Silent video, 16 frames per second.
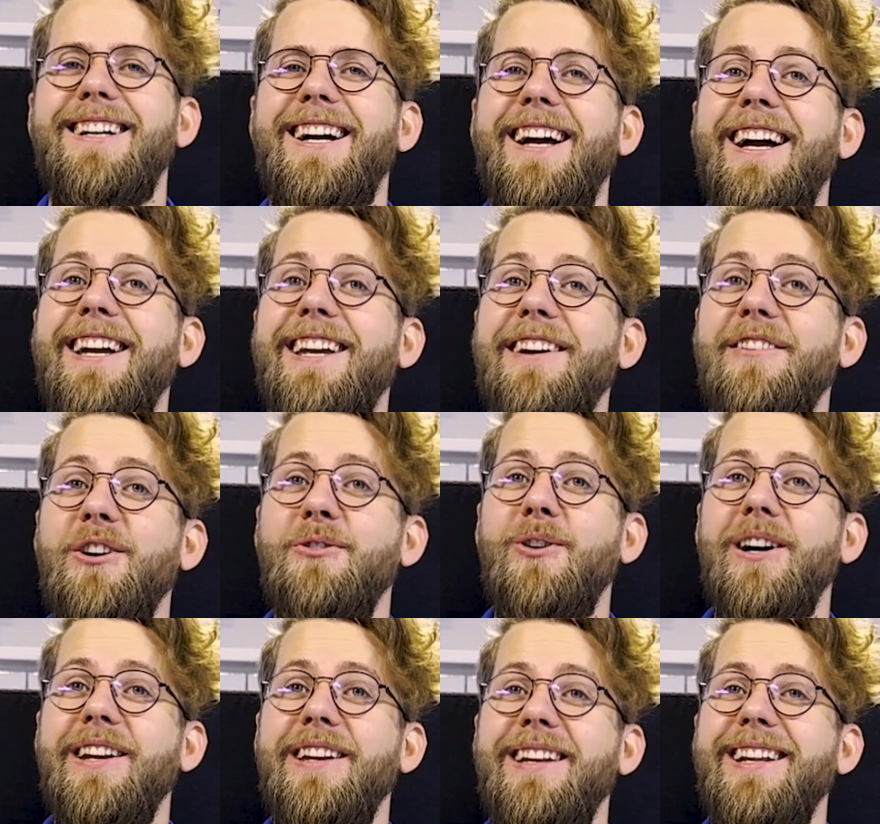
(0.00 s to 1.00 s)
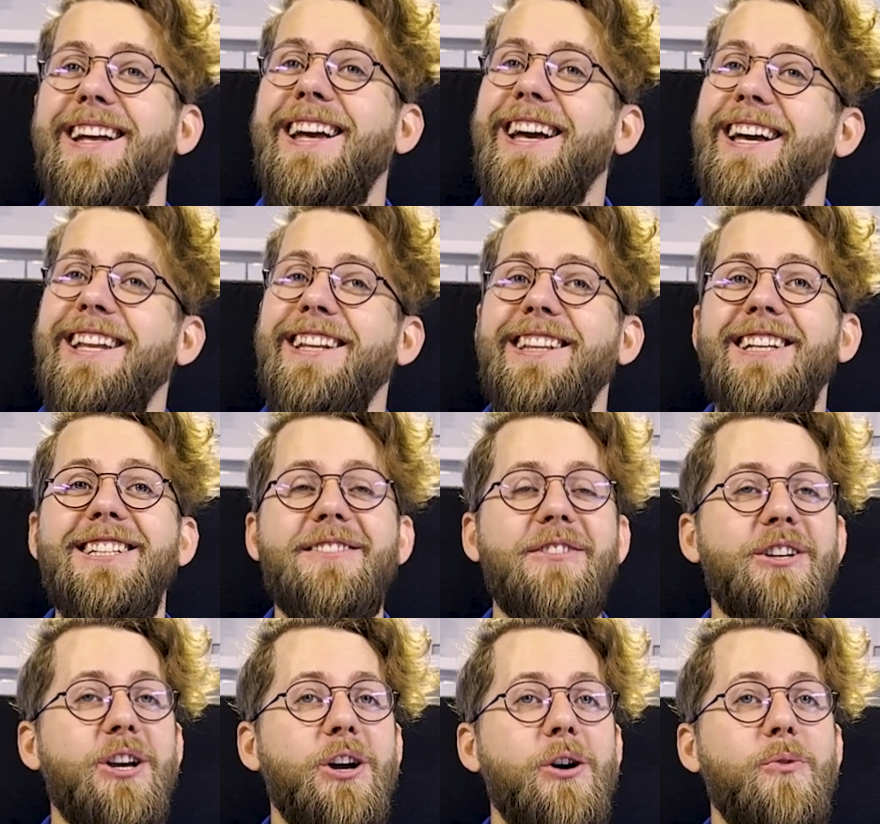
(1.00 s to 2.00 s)
Hey everyone! In this
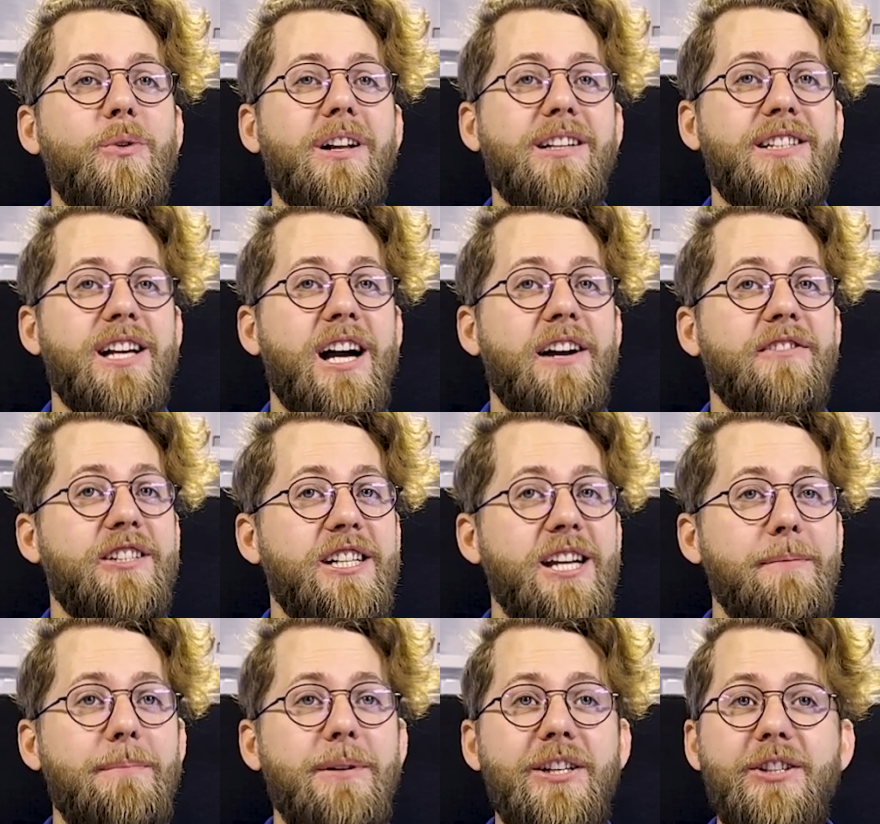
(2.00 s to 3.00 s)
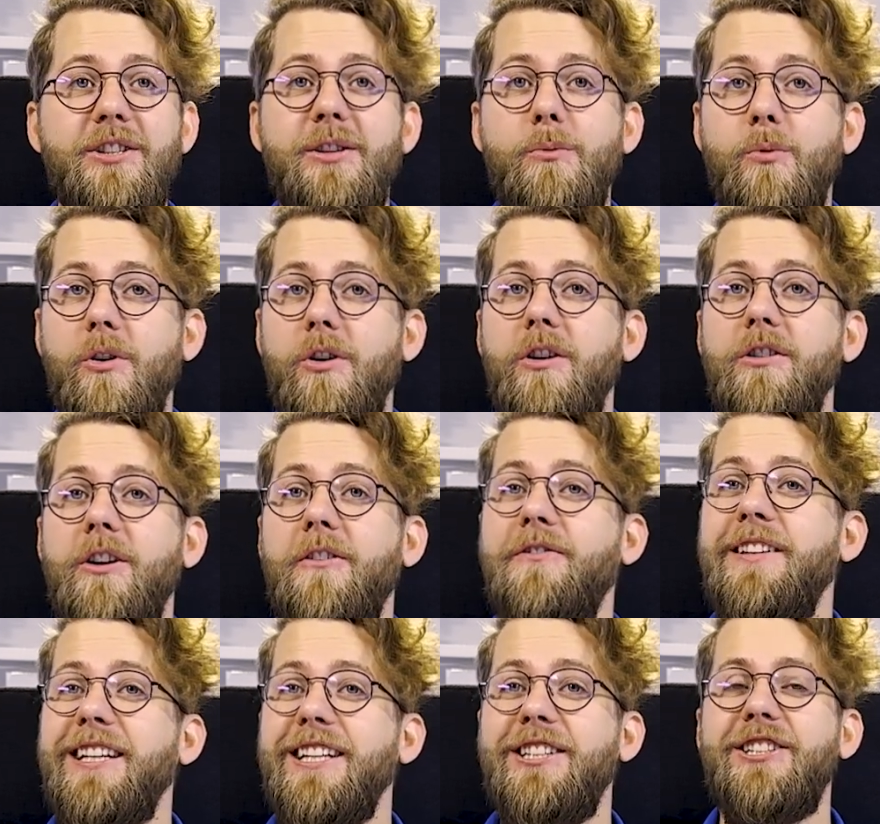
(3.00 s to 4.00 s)
video, we'll dive deep into the world
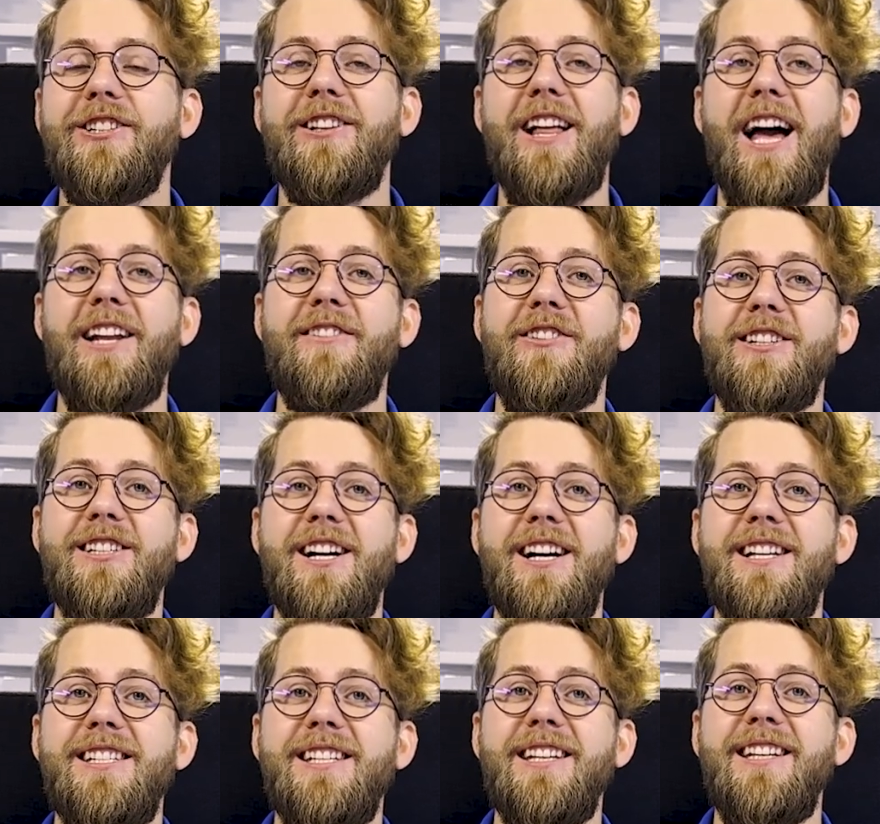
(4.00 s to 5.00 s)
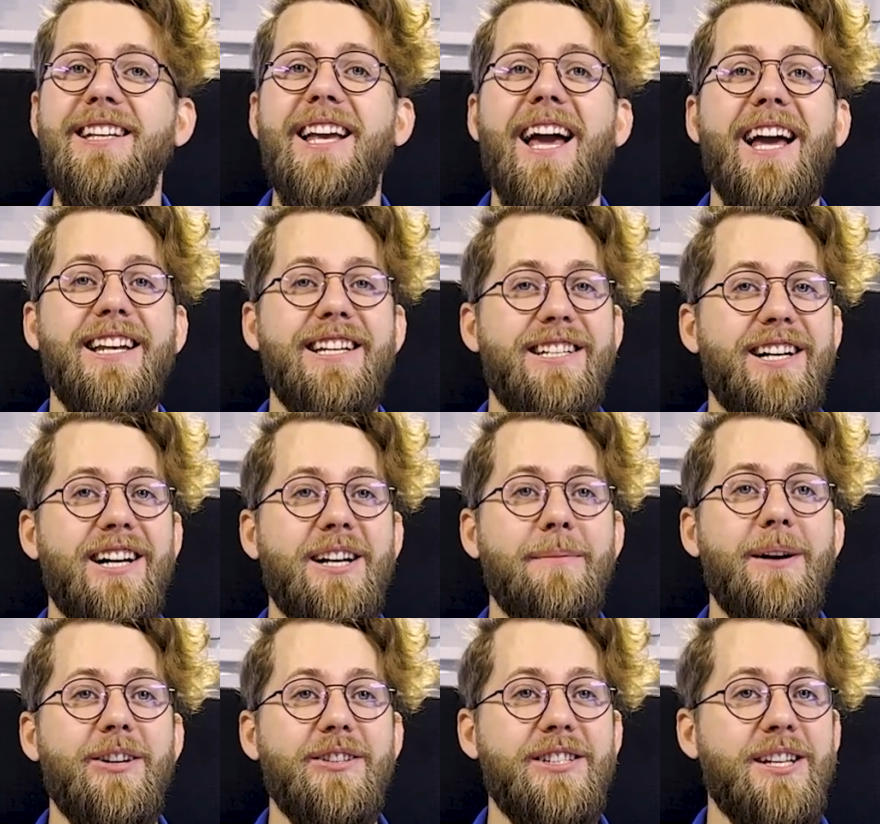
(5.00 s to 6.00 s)
of digital advertising and talk
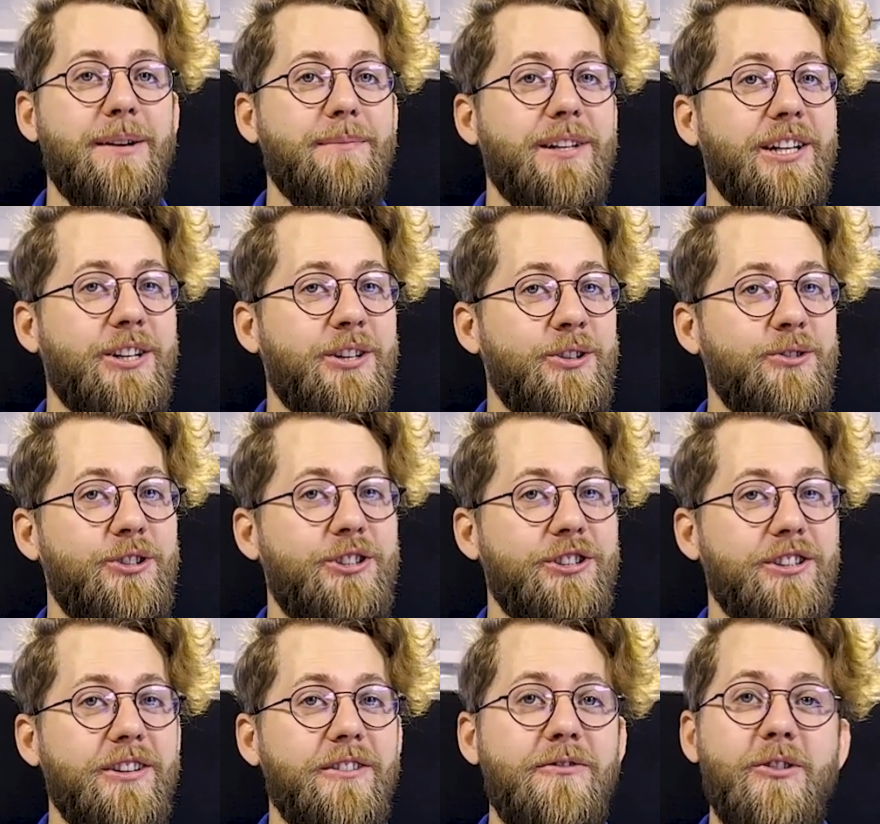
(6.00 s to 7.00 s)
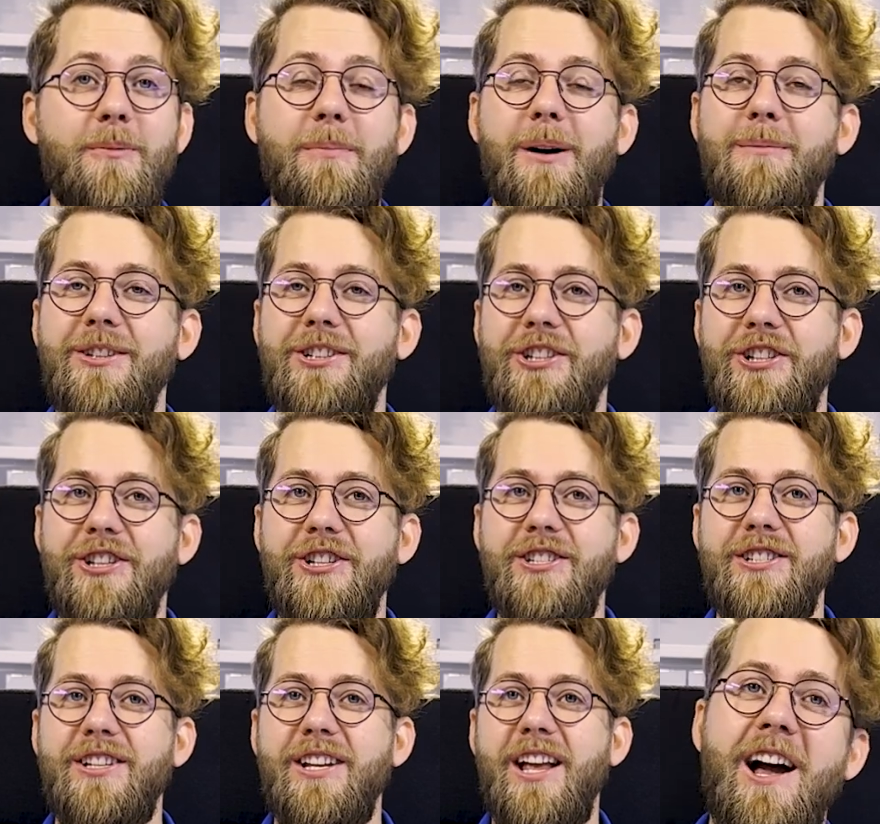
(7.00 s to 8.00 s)
about something crucial for
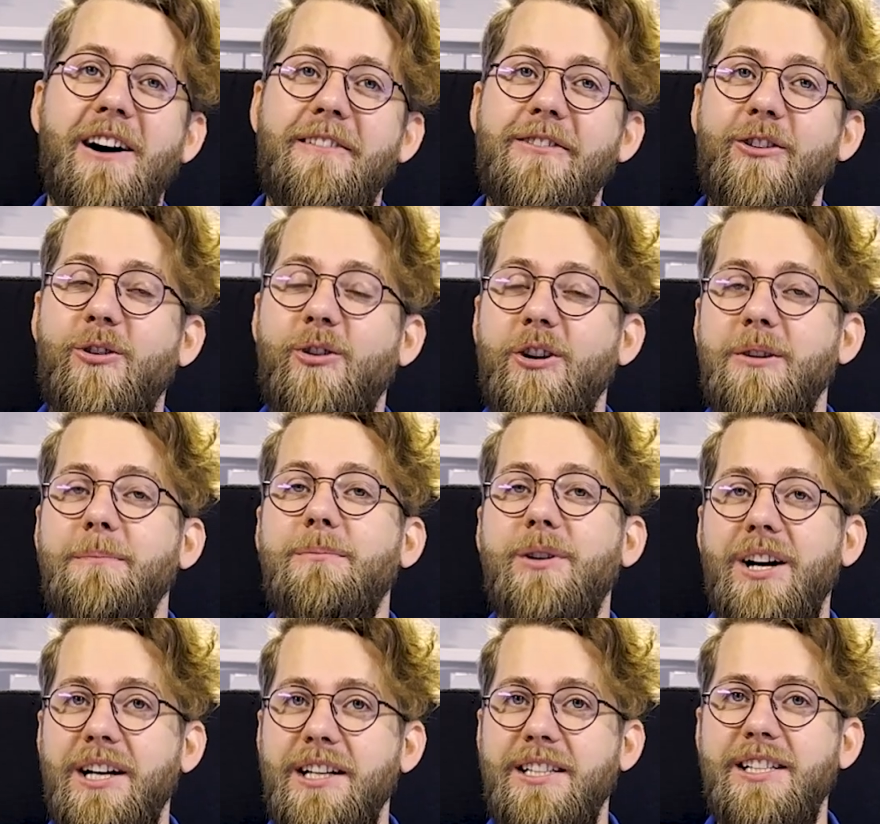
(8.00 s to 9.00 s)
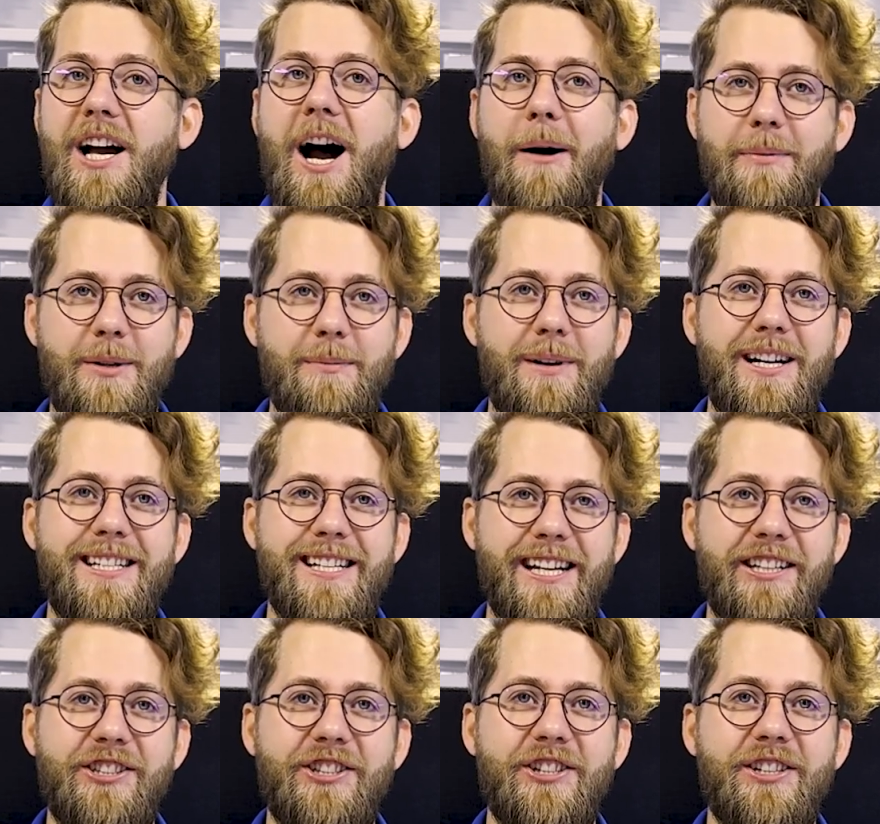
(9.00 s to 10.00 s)
publishers: floor price
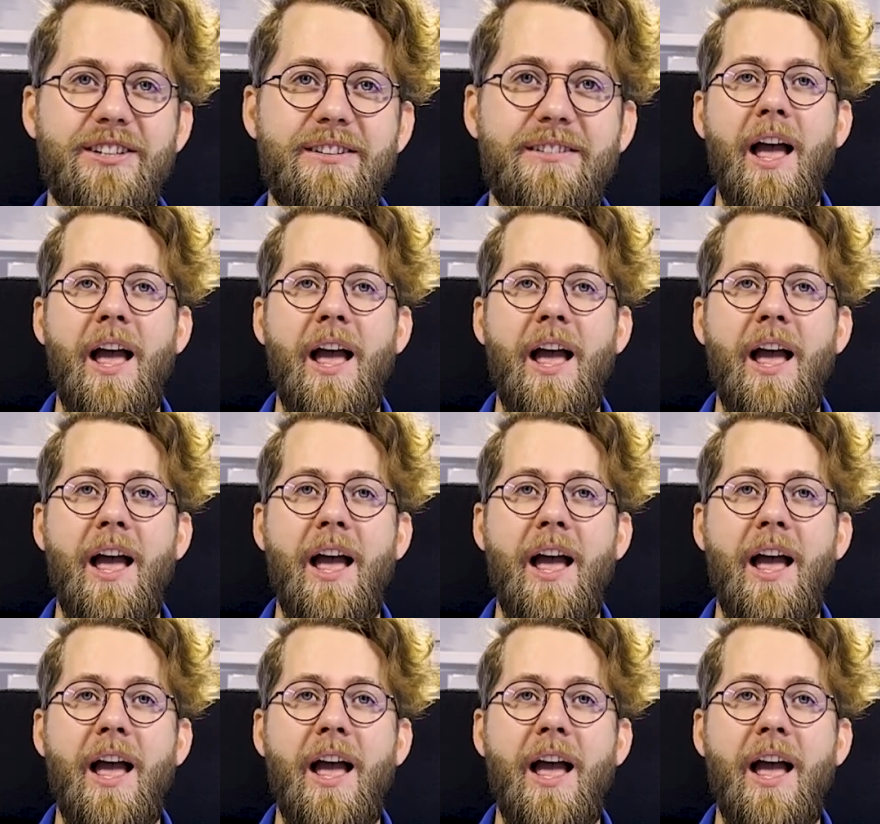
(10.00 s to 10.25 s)
optimization.